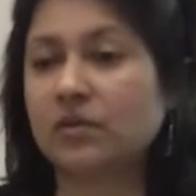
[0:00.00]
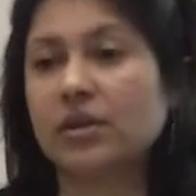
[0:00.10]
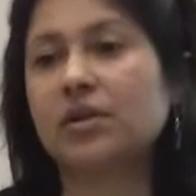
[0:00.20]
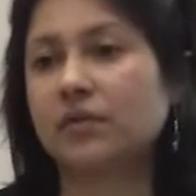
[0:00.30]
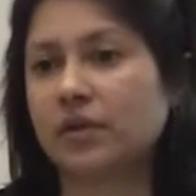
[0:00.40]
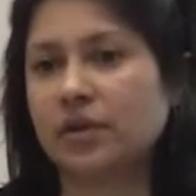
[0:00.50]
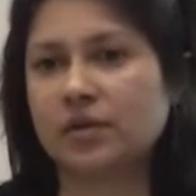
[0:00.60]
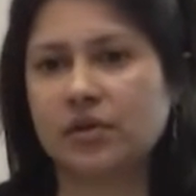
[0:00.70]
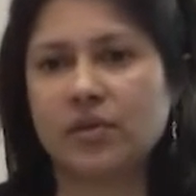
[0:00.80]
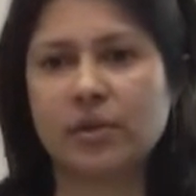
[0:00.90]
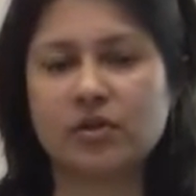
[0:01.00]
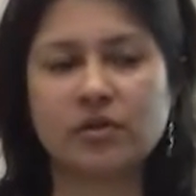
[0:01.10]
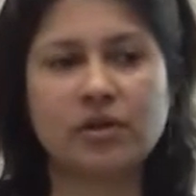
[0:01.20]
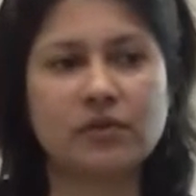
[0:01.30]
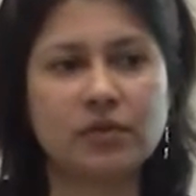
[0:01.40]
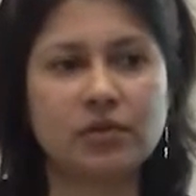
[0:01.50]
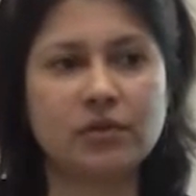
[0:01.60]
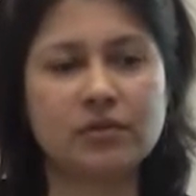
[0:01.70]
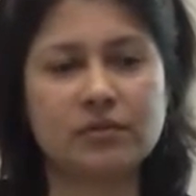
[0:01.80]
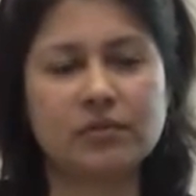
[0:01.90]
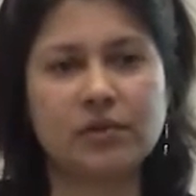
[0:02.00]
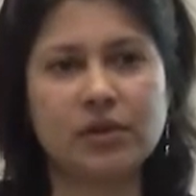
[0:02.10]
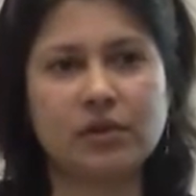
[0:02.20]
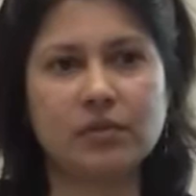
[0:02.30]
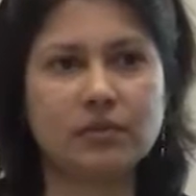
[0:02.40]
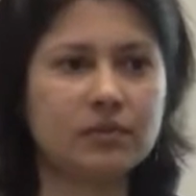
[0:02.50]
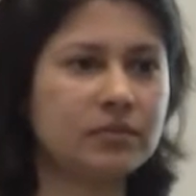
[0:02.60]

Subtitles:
really difficult, especially if you're, you know,